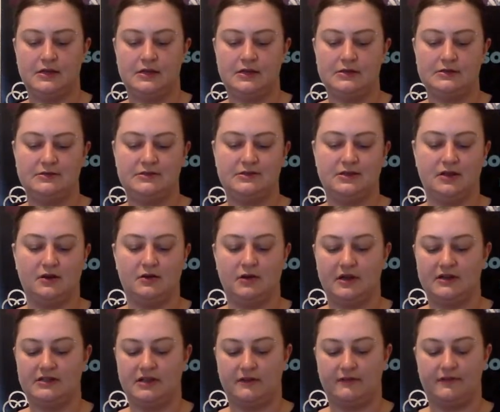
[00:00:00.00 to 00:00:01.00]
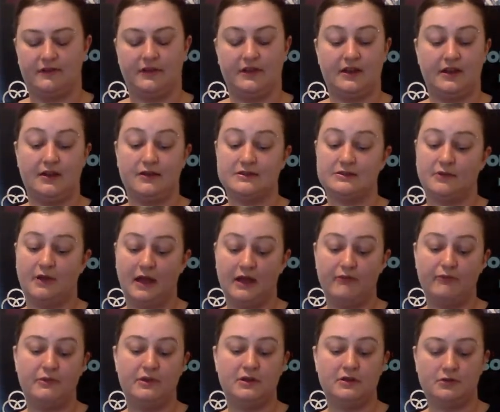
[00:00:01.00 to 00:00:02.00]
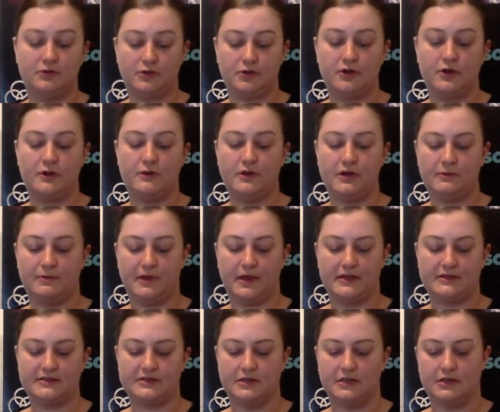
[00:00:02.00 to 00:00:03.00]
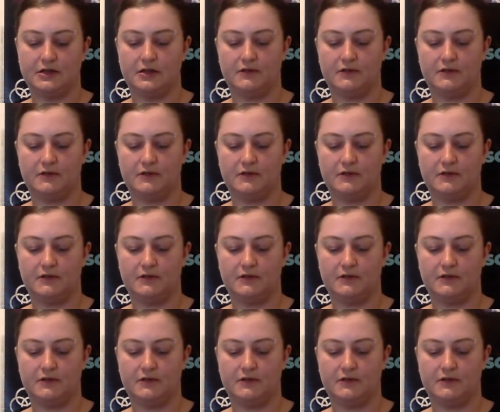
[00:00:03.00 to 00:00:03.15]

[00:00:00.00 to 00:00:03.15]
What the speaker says: So I definitely also have been throwing away plastic,